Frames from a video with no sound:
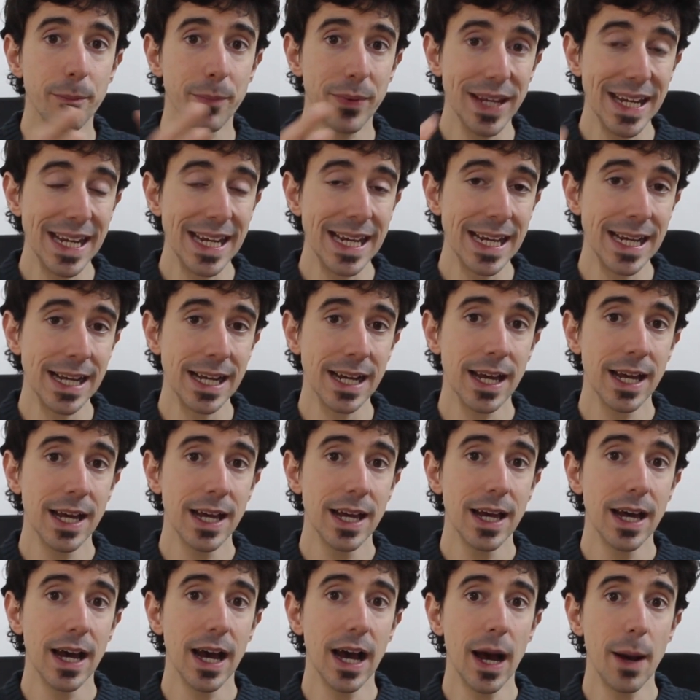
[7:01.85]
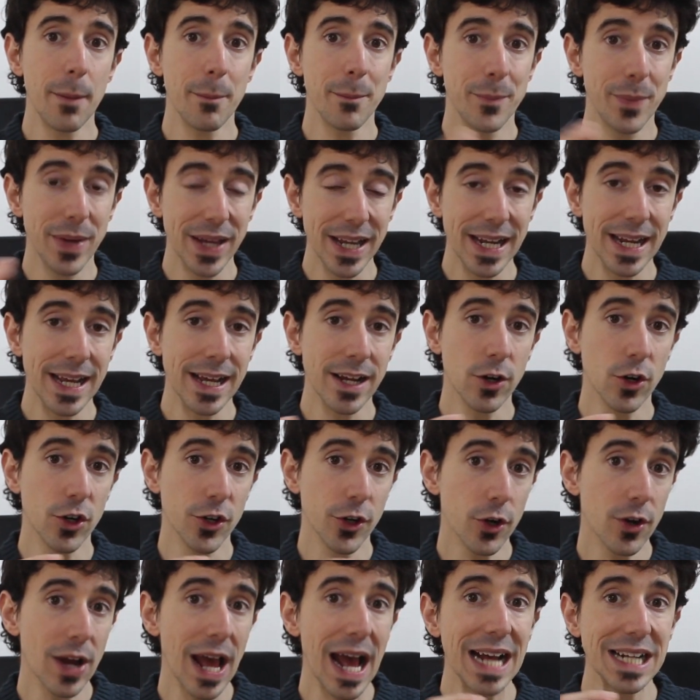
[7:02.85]
bidding, or
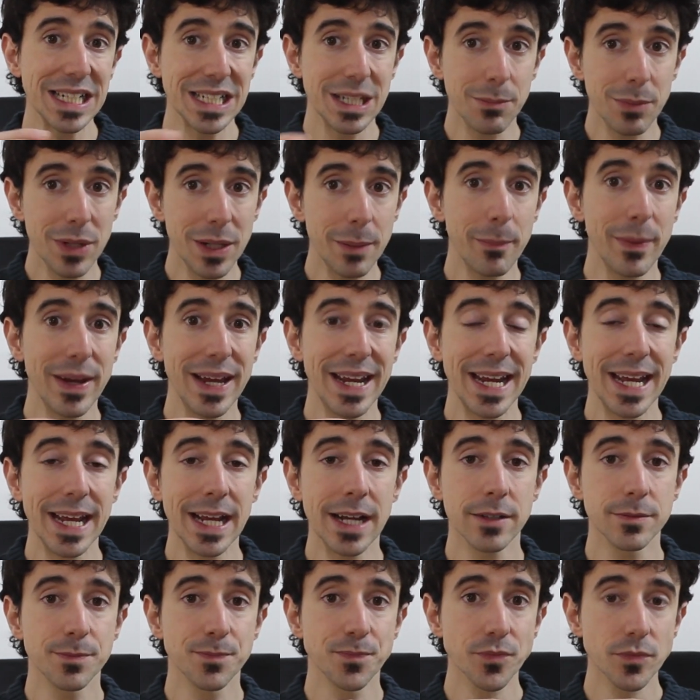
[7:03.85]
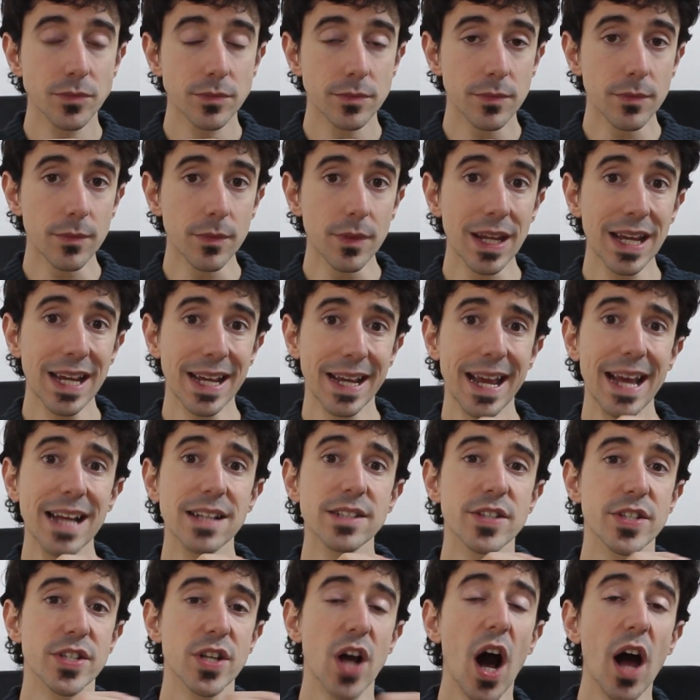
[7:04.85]
you're actively bidding
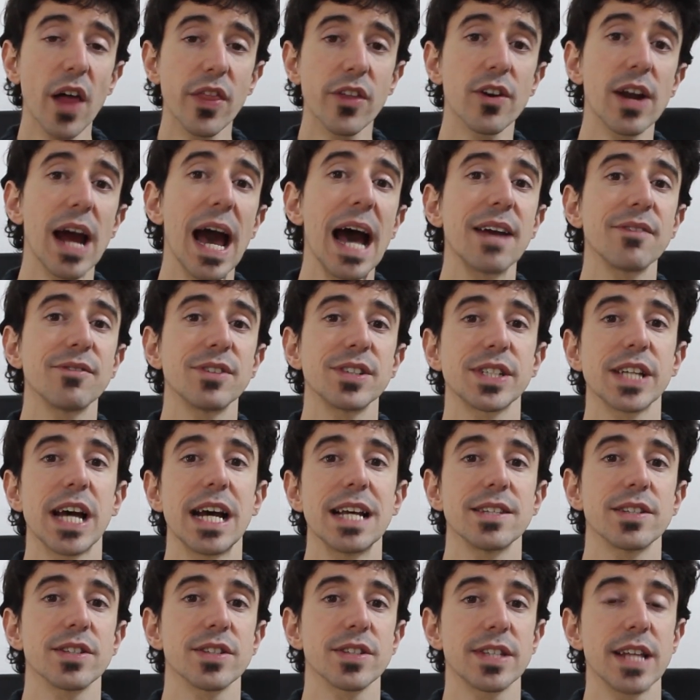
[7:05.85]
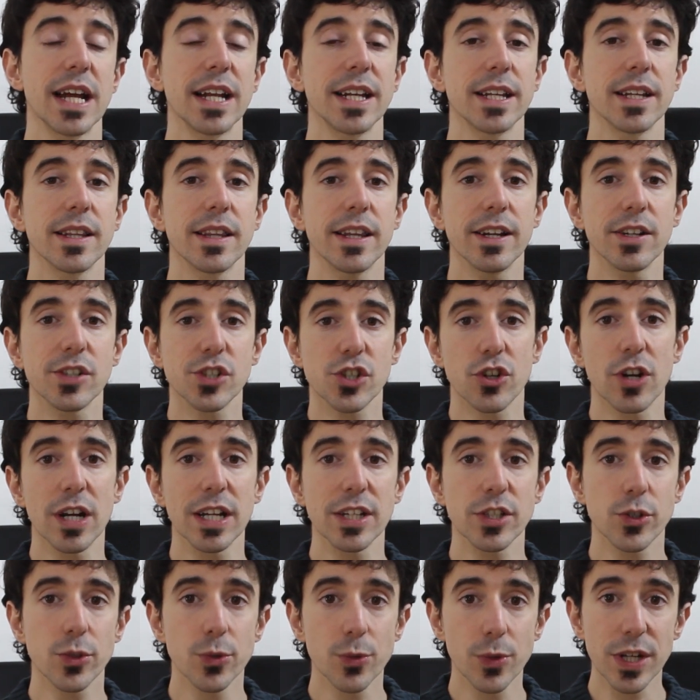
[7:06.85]
against other advertisers that they are
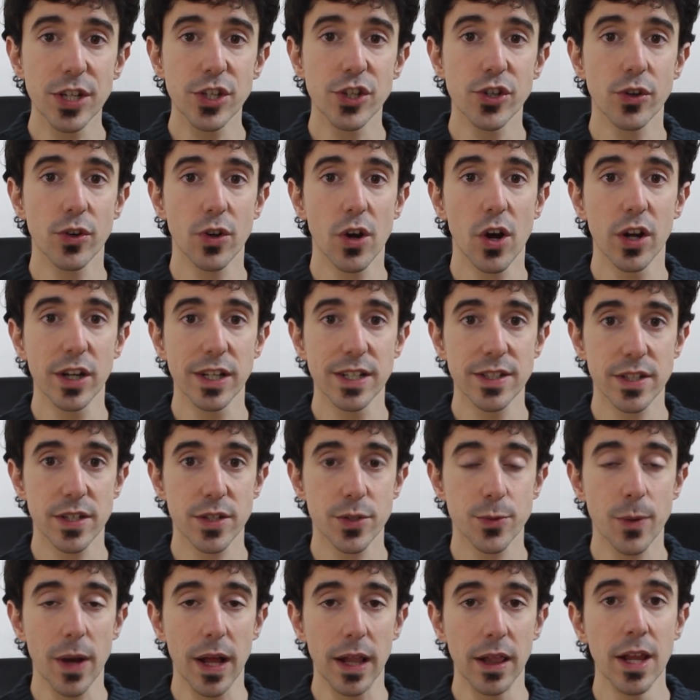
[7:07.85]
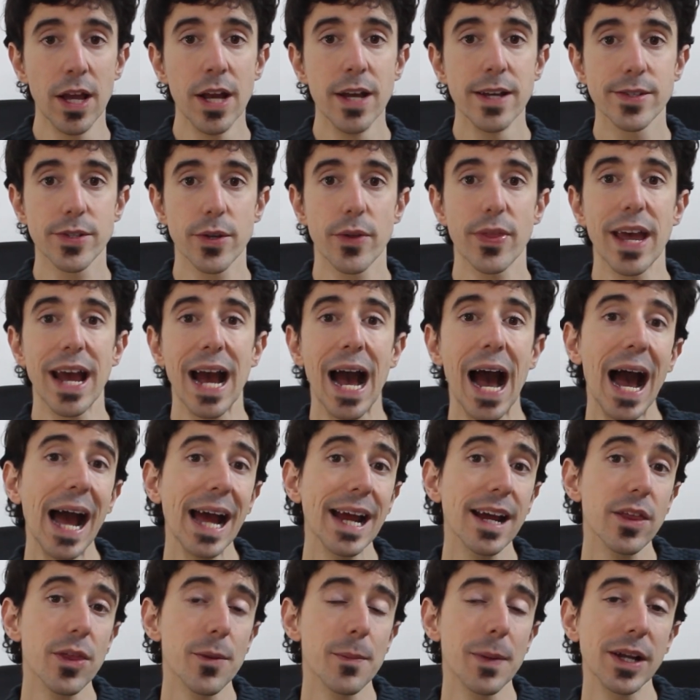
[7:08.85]
trying to reach your audience as well. So the
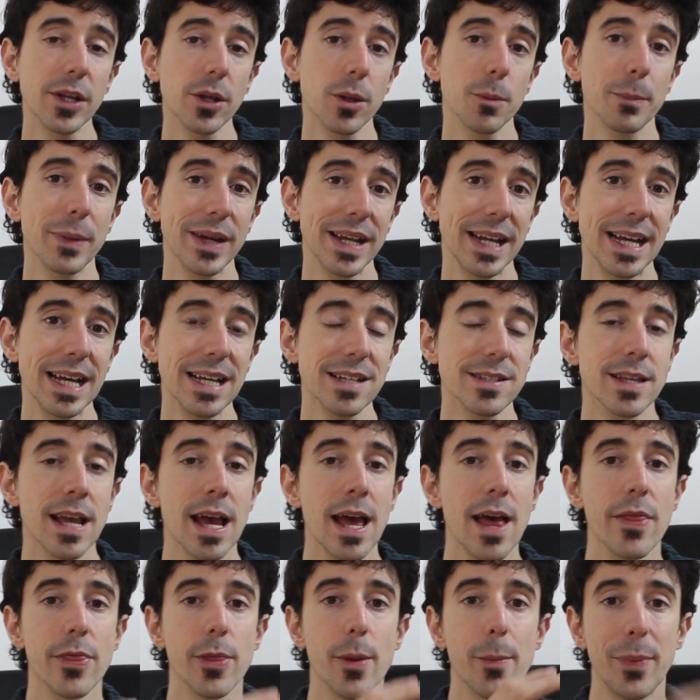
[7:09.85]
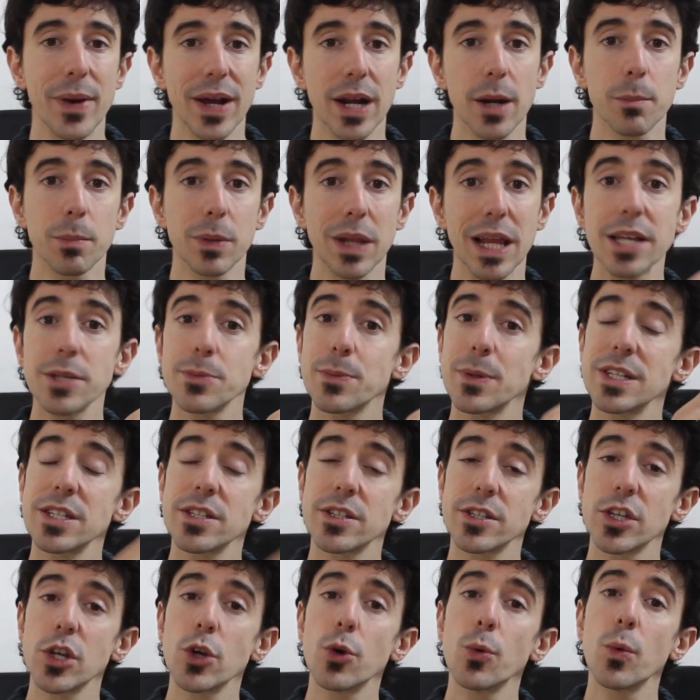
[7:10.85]
higher the manual bid is, the better
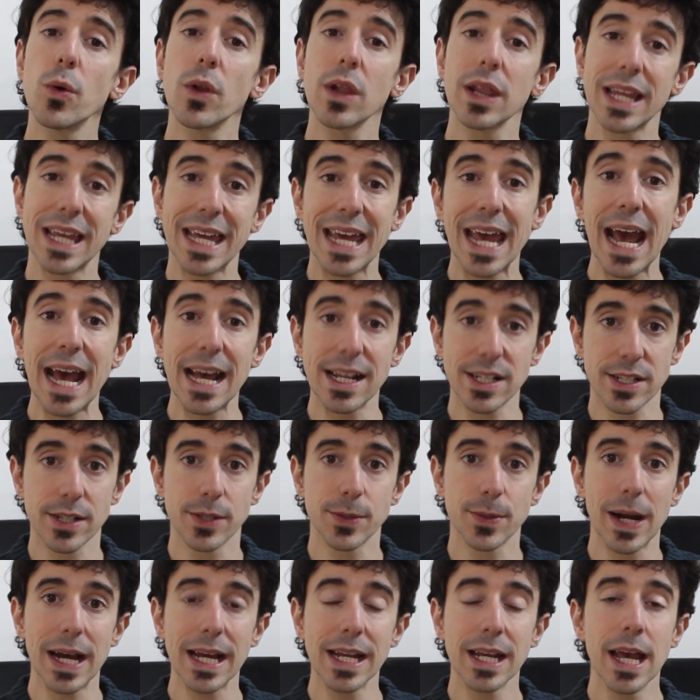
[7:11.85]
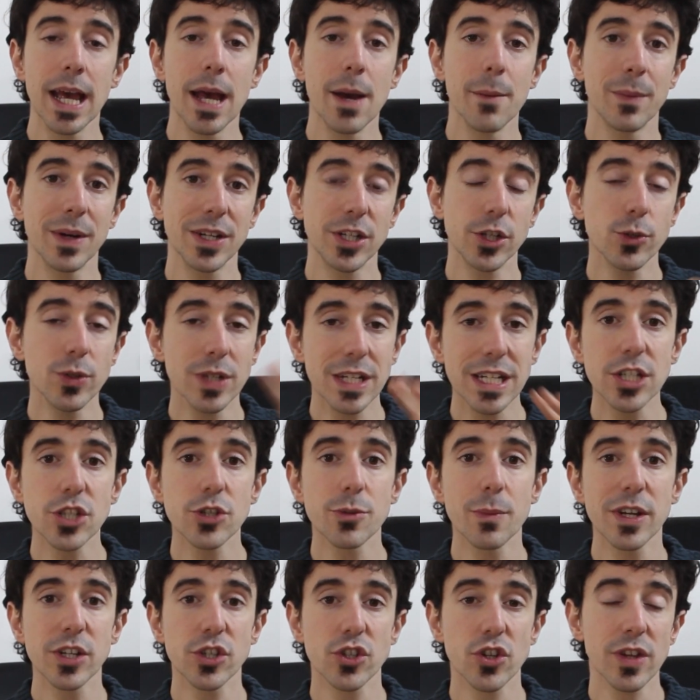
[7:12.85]
placements you will get, right? But you need
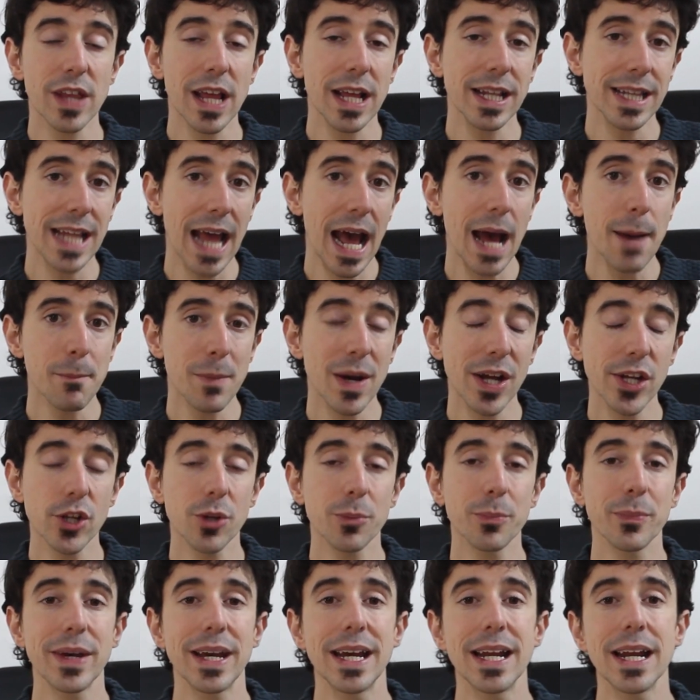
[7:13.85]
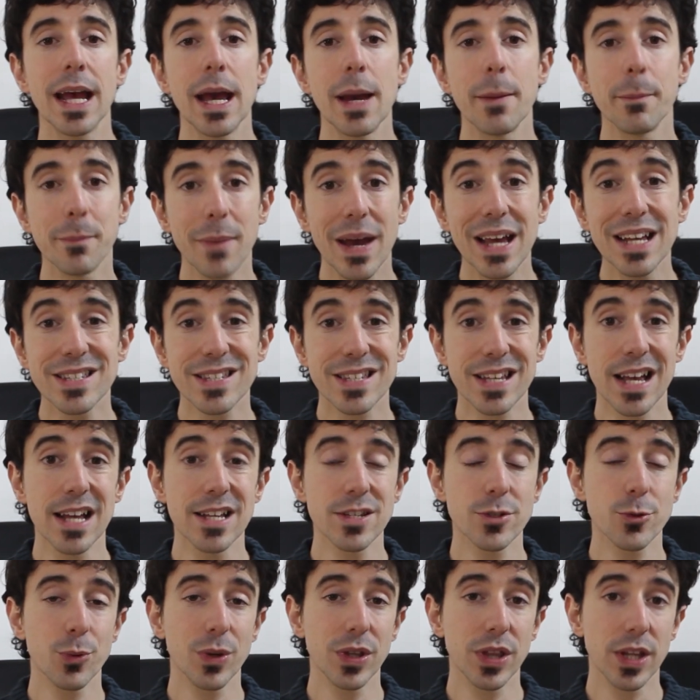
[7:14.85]
to make sure that that manual bid makes
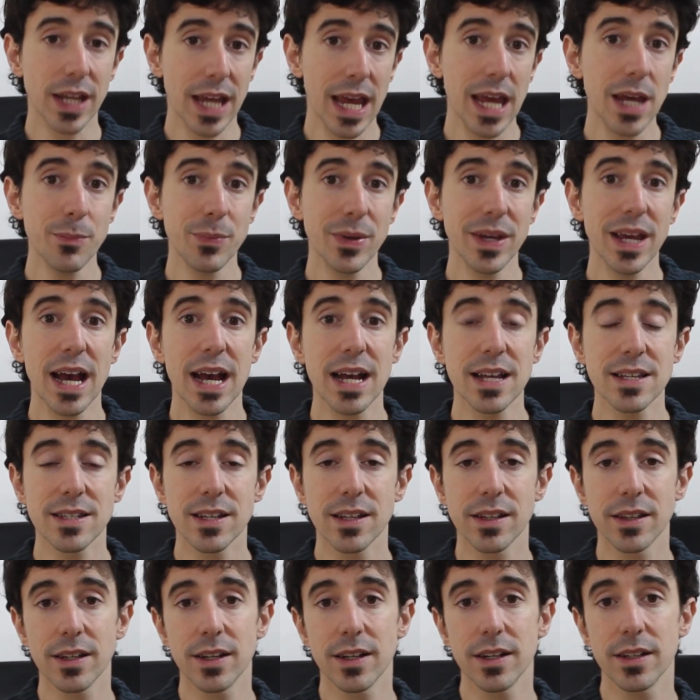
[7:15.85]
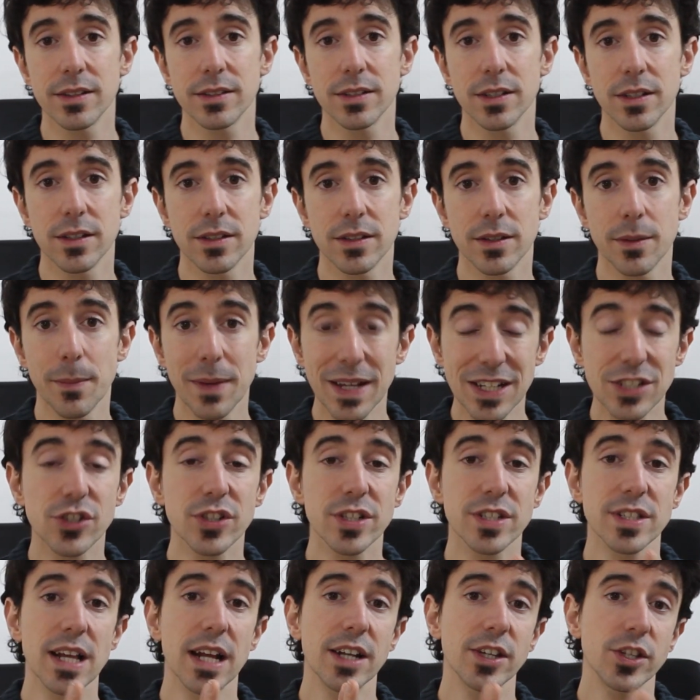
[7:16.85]
sense with the KPIs and the
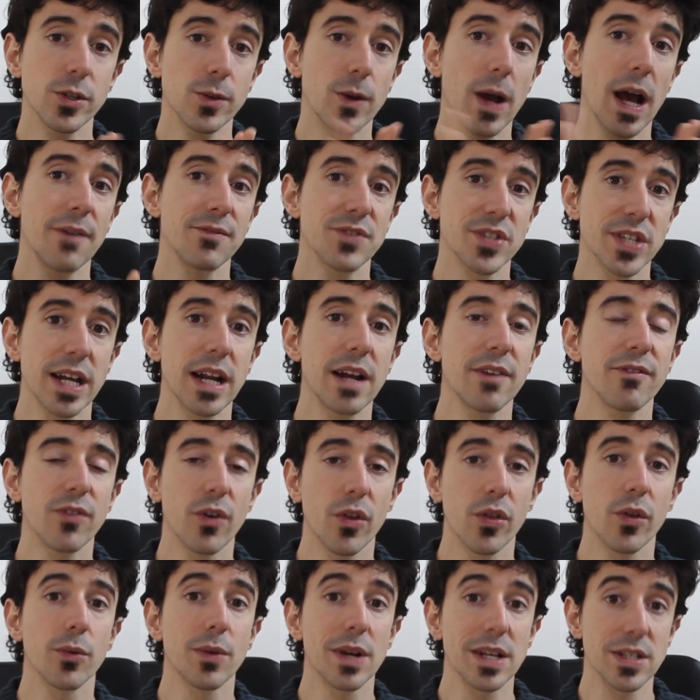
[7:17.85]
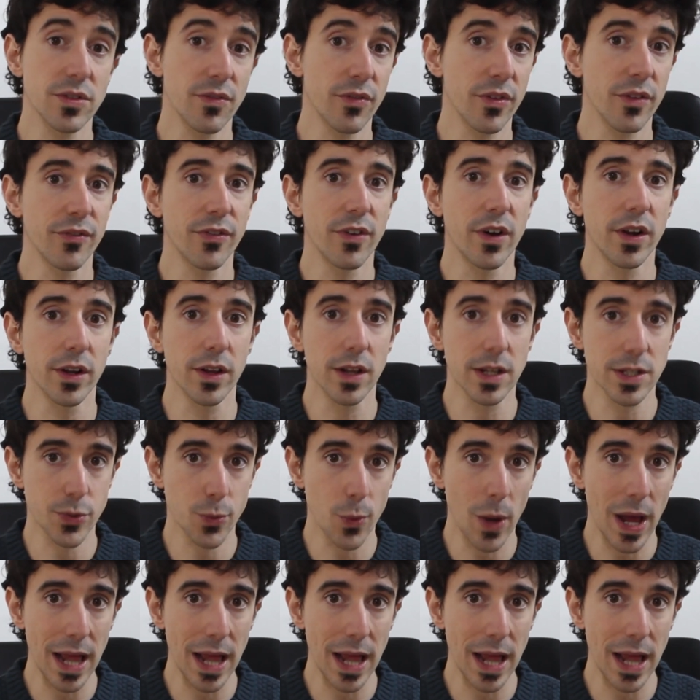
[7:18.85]
metrics that you have set up for the rest of the funnel as